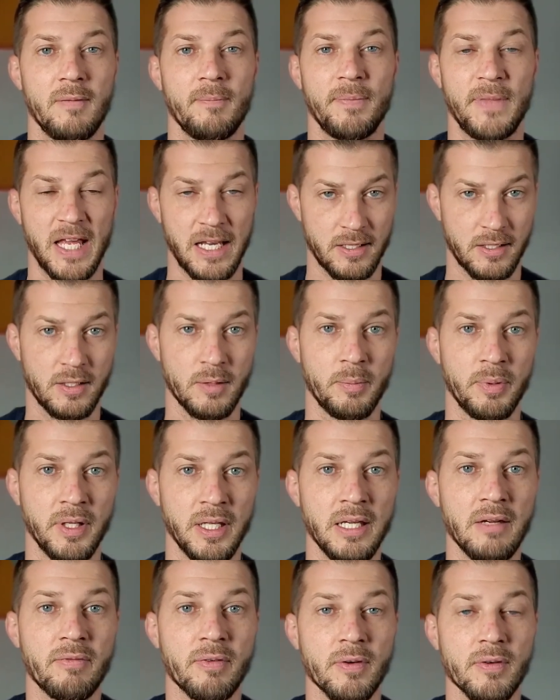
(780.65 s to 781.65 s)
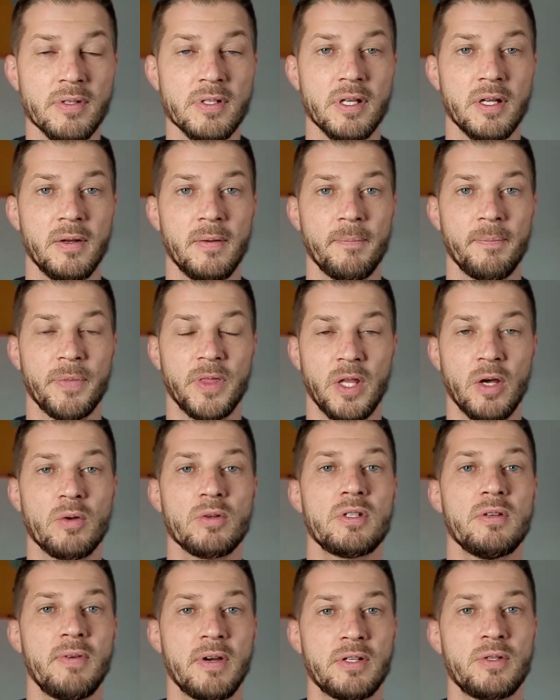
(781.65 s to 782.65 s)
That's the believers.
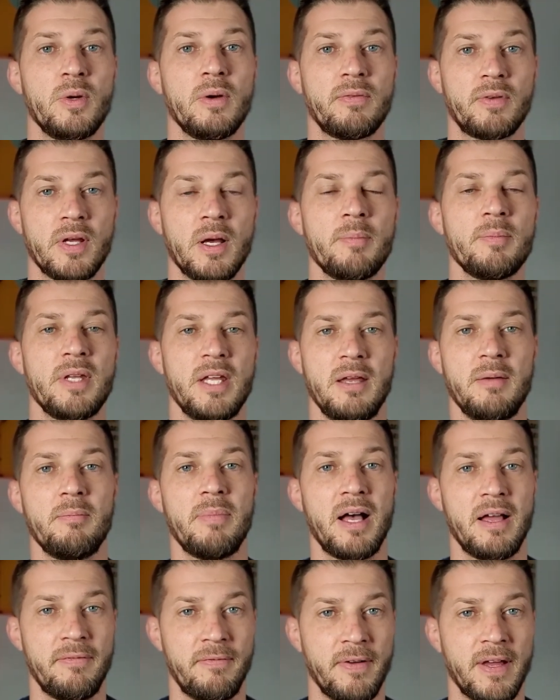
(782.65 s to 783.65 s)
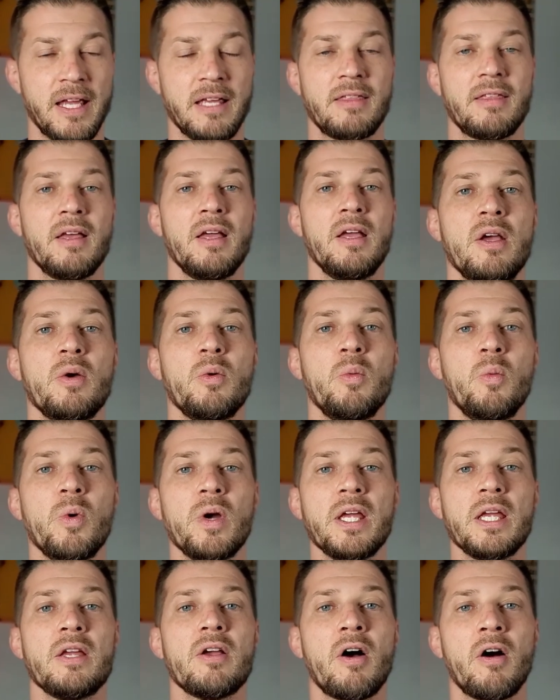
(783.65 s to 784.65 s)
Those of us who have come to Him by faith,
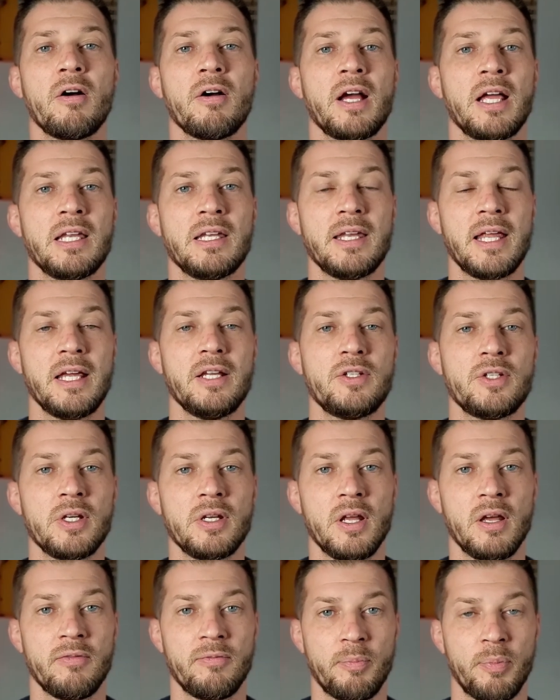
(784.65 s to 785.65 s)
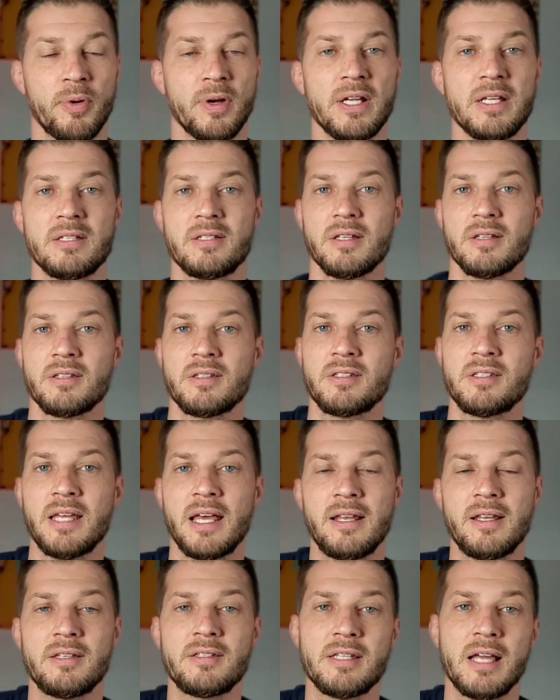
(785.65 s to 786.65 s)
we are a nation of priests
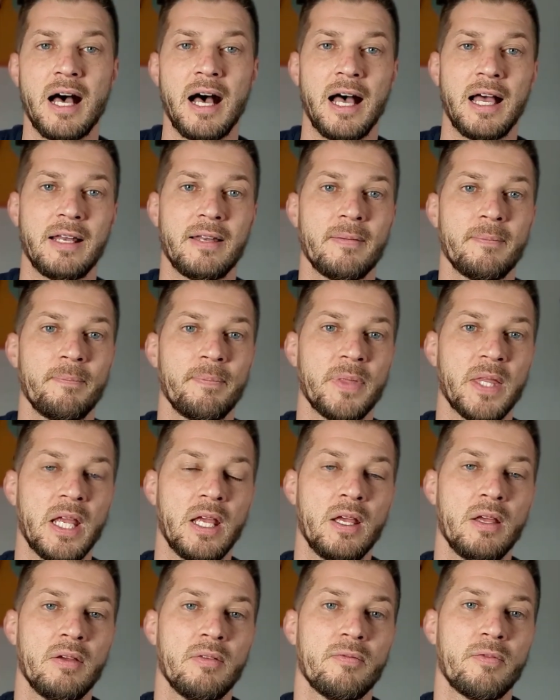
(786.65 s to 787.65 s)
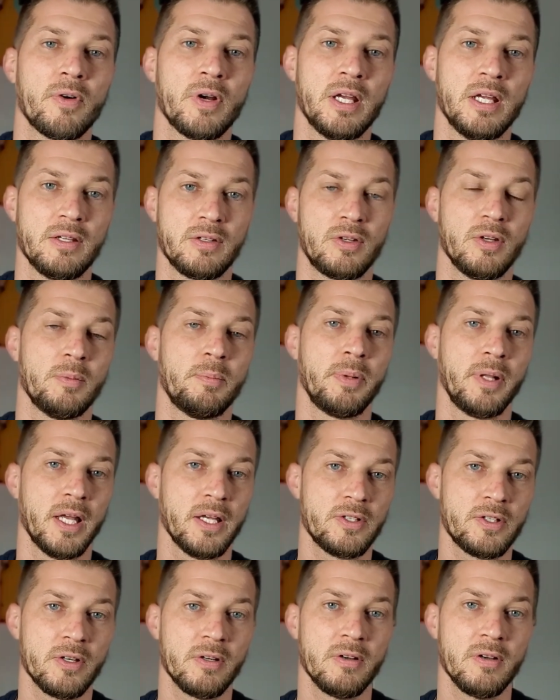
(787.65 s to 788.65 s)
set aside for His good
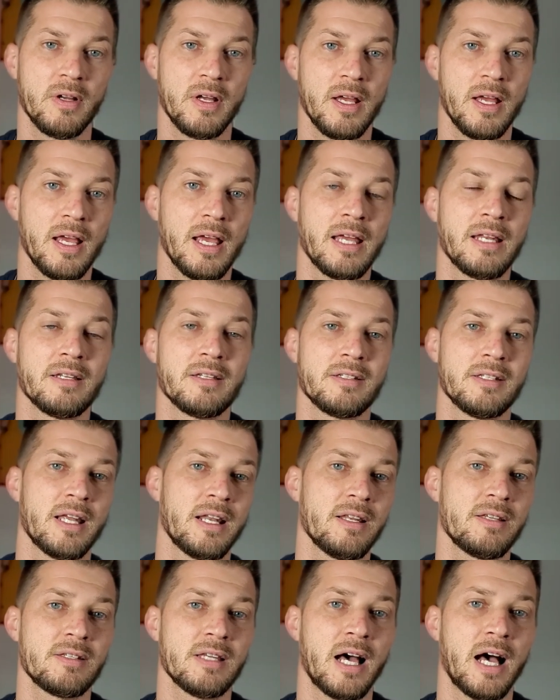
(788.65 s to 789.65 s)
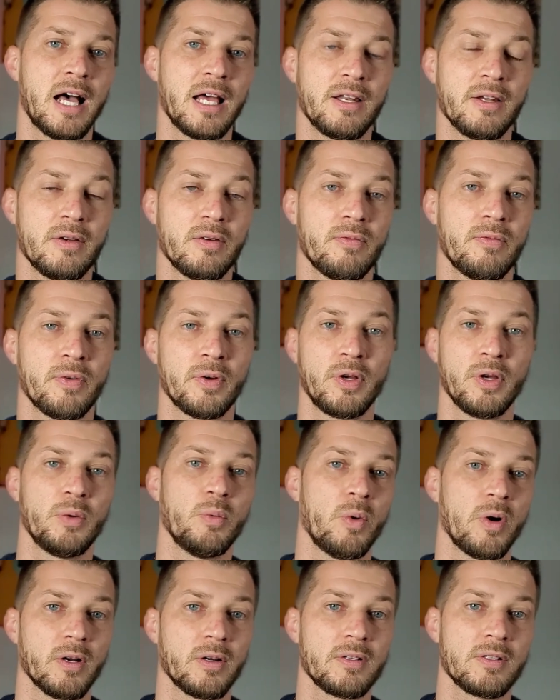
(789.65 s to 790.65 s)
pleasure and set aside for good
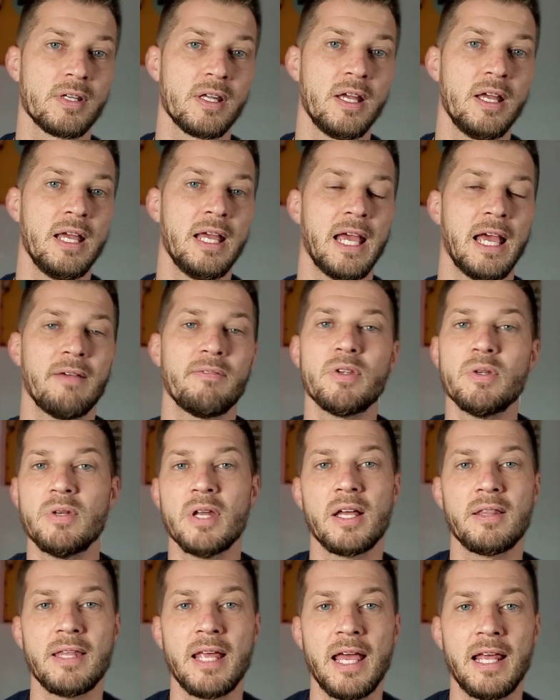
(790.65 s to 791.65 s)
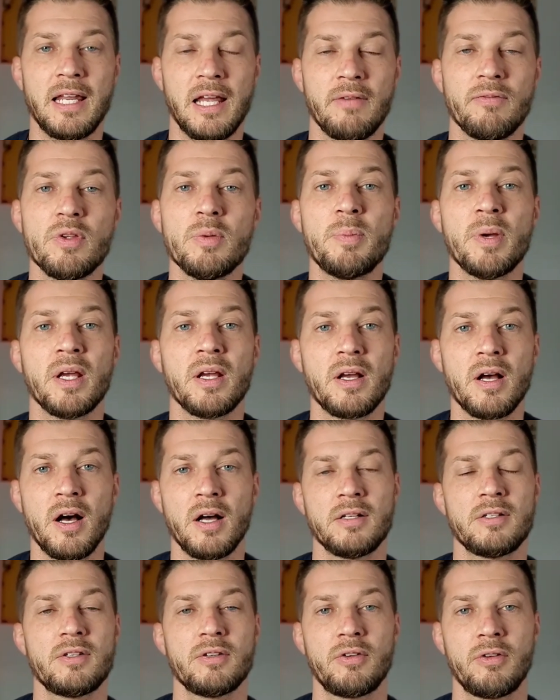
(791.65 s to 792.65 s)
works. Have you done that? Have you been
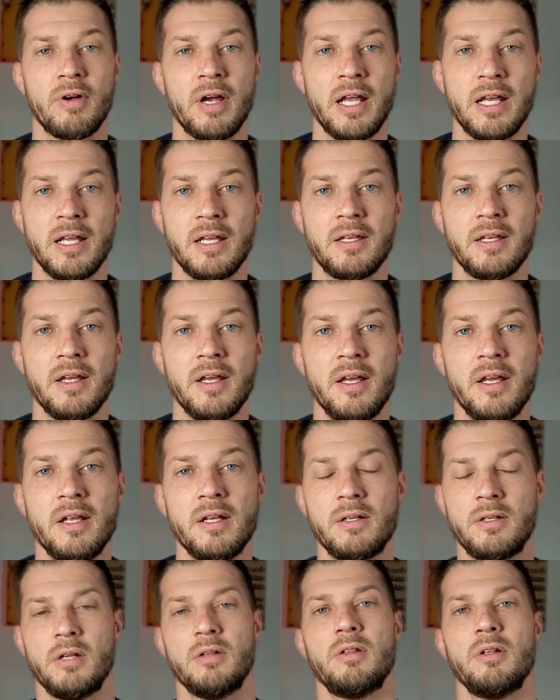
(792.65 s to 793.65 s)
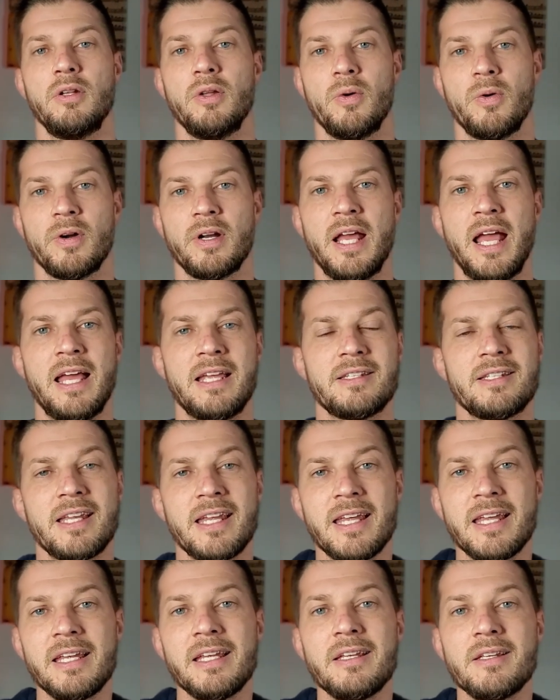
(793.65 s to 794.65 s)
consecrated to the Lord? Has
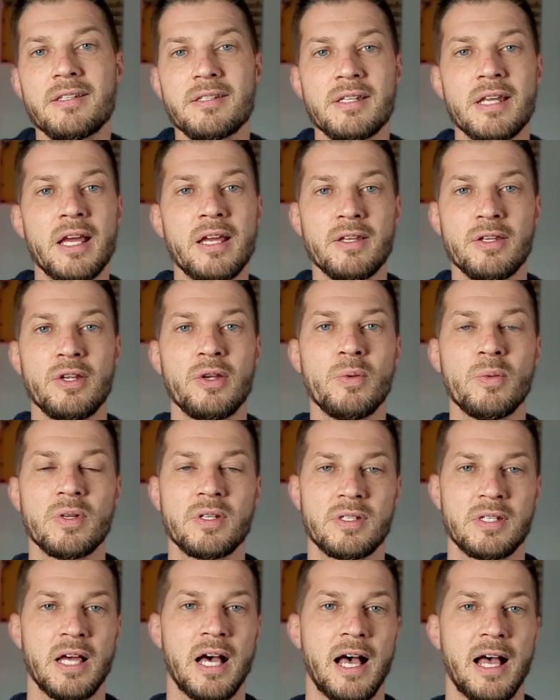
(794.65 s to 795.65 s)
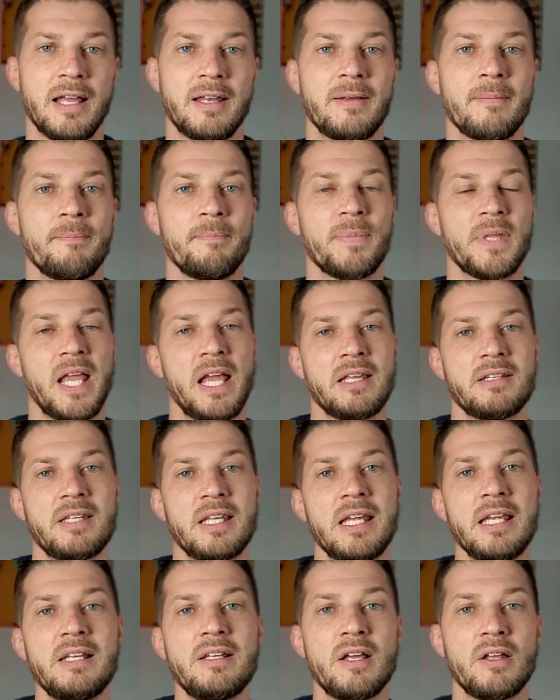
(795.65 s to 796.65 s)
He set you aside? Has
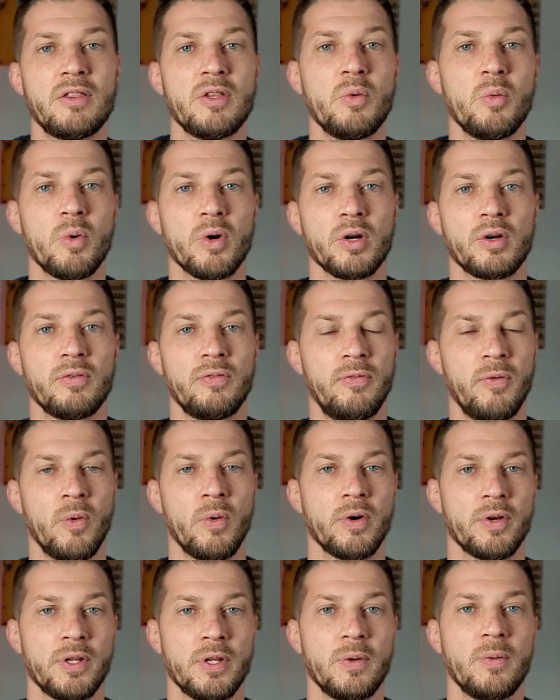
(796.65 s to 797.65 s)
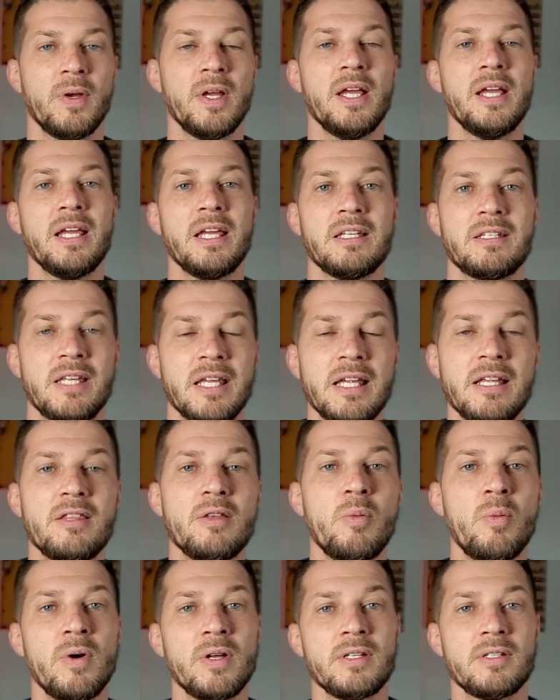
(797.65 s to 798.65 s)
He done the work for you? Is He the
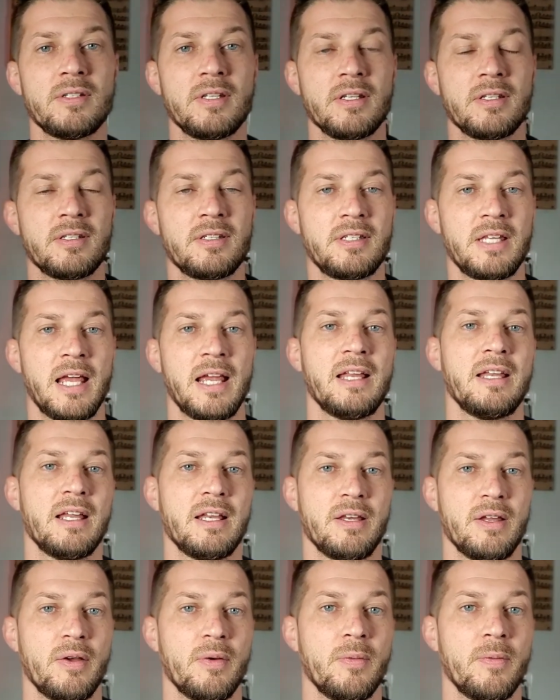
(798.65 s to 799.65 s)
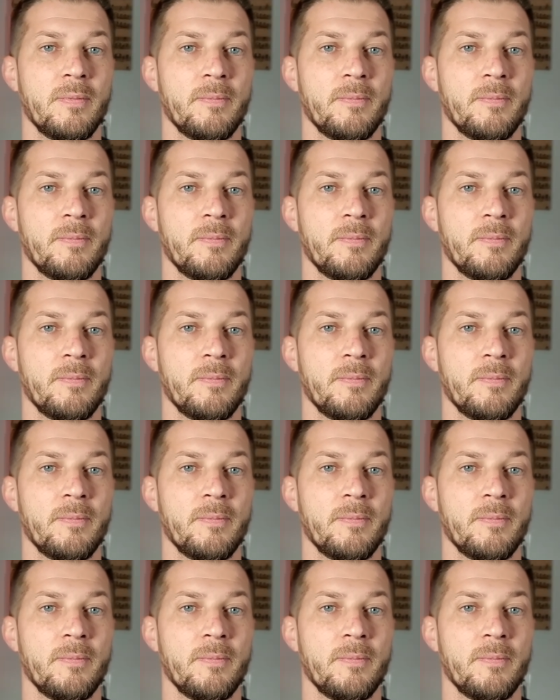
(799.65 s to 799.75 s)
one sustaining you?